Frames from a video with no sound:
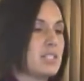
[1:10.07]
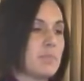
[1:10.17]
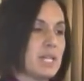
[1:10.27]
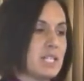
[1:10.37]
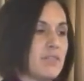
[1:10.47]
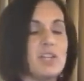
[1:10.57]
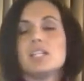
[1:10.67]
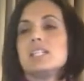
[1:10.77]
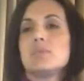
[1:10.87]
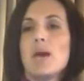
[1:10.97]
but it
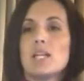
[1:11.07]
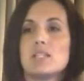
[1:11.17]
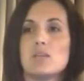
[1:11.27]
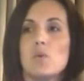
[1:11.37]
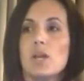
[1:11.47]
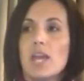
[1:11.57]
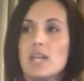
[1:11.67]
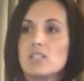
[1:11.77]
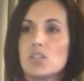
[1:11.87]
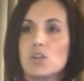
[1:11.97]
definitely depends on what
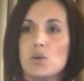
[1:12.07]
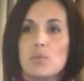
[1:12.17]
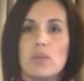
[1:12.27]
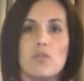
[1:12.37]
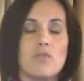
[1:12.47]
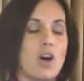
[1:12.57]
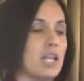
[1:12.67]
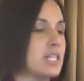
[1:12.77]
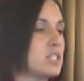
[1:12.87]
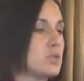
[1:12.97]
cancer group that you
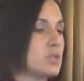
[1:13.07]
fall into.